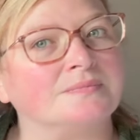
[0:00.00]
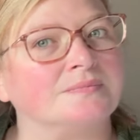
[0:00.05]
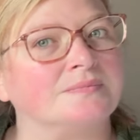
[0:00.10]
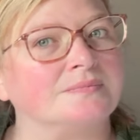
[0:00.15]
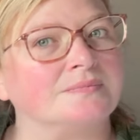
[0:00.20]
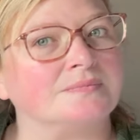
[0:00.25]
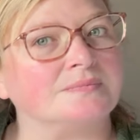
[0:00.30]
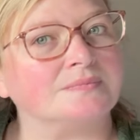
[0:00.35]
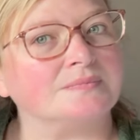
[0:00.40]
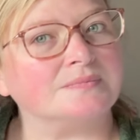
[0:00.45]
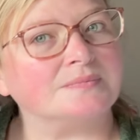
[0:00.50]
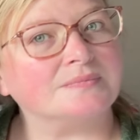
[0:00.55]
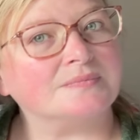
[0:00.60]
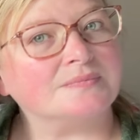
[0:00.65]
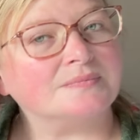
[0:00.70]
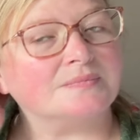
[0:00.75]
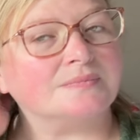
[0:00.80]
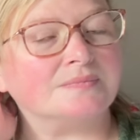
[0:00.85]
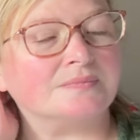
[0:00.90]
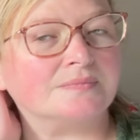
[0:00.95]

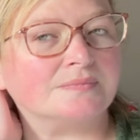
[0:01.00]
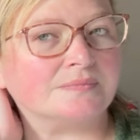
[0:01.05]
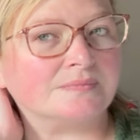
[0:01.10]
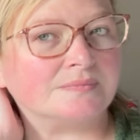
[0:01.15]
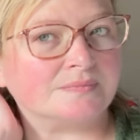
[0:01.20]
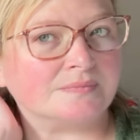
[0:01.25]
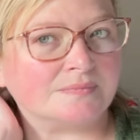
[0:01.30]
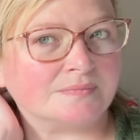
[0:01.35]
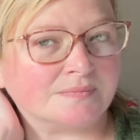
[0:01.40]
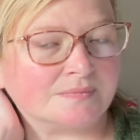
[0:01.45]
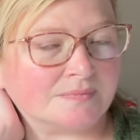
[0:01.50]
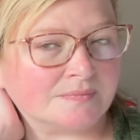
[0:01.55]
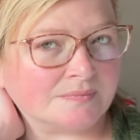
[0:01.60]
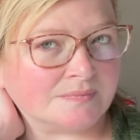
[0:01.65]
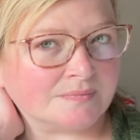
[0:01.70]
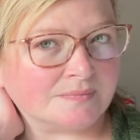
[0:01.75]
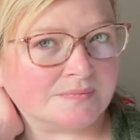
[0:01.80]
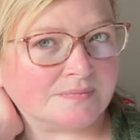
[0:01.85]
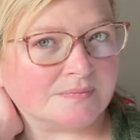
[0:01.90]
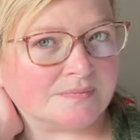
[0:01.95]

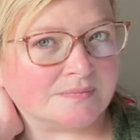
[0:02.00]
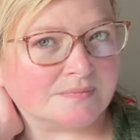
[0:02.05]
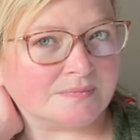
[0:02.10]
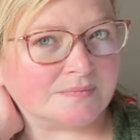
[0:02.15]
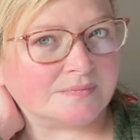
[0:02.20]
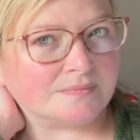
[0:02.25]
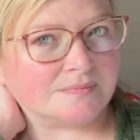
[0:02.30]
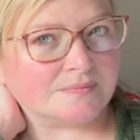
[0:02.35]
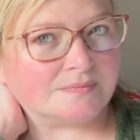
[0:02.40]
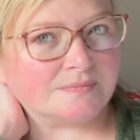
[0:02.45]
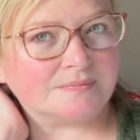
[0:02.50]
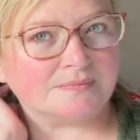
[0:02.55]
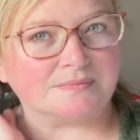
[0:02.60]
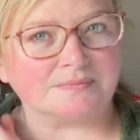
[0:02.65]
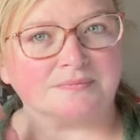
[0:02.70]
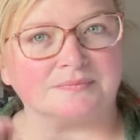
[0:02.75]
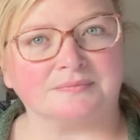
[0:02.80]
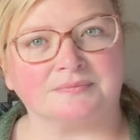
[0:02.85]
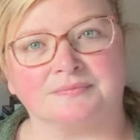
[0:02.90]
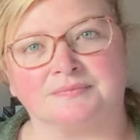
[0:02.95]

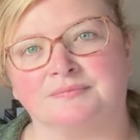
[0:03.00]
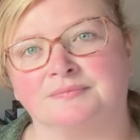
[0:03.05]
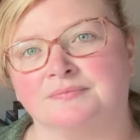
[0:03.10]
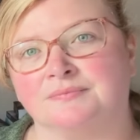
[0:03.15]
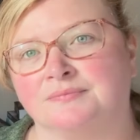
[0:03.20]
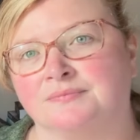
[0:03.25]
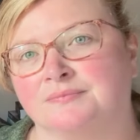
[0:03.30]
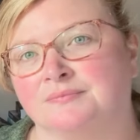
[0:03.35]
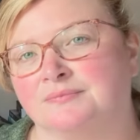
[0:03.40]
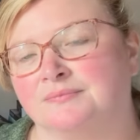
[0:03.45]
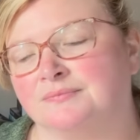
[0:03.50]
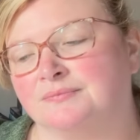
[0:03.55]
(silent)